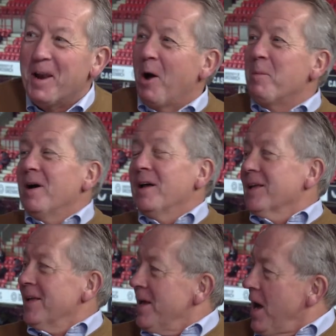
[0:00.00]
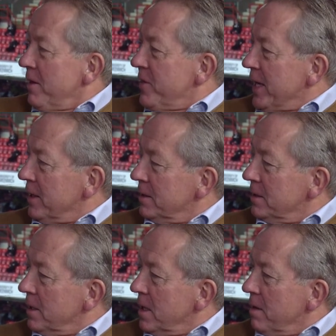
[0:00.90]
No, but I think,
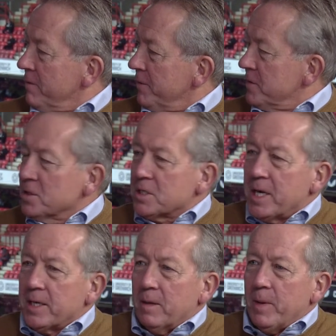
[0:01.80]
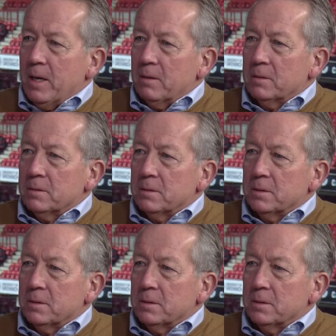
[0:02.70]
and I've often said it about